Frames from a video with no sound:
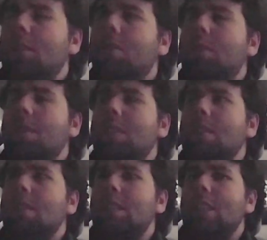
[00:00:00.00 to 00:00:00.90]
over
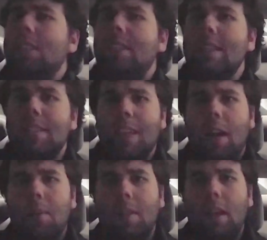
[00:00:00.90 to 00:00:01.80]
to the
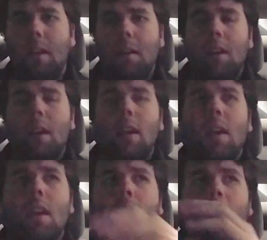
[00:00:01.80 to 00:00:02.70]
discount theater
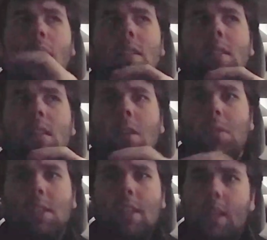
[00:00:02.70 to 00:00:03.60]
to go
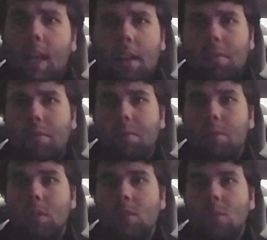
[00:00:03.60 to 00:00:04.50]
see Life,
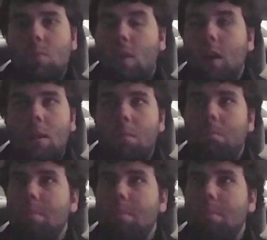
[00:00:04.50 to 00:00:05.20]
which is where